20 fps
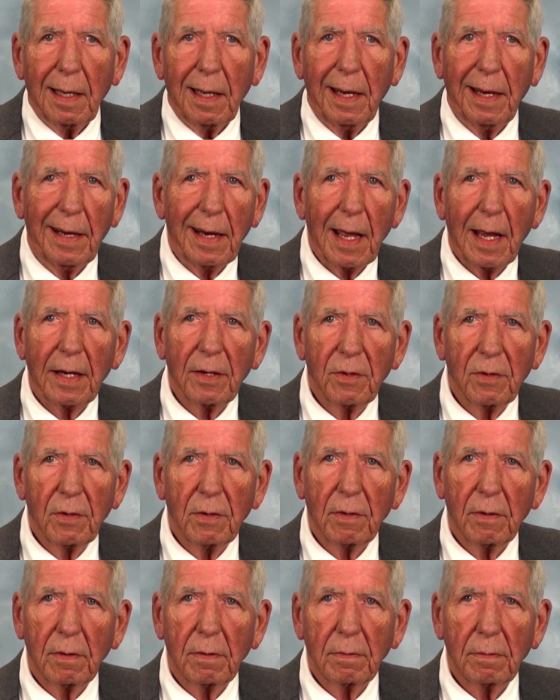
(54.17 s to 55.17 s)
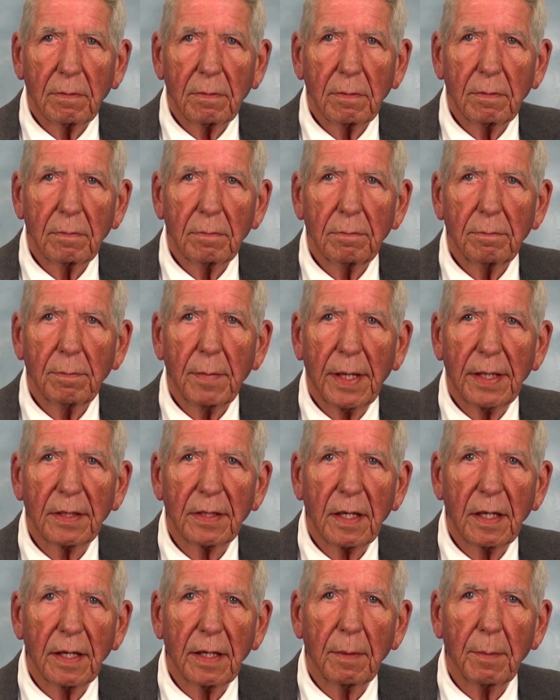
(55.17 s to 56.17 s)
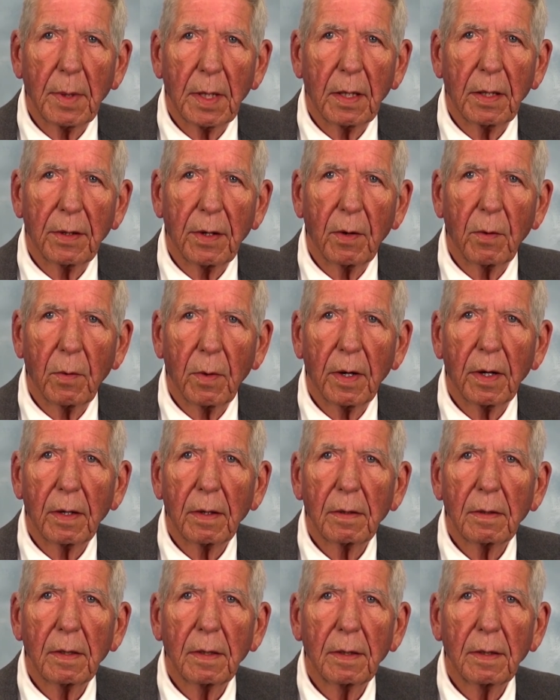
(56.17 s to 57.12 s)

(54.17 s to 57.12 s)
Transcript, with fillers: at night you're basically in the middle of nowhere.